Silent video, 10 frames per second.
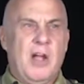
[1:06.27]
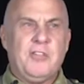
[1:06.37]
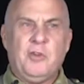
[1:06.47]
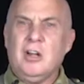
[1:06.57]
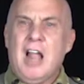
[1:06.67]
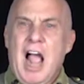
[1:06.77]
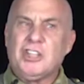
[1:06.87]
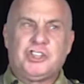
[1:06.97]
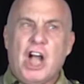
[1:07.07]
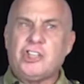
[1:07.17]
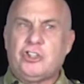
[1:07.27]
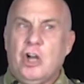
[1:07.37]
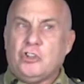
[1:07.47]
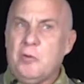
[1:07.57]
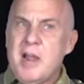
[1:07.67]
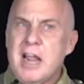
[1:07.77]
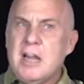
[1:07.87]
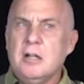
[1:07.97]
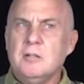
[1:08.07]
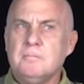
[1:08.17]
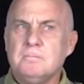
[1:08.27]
faithful and just to me.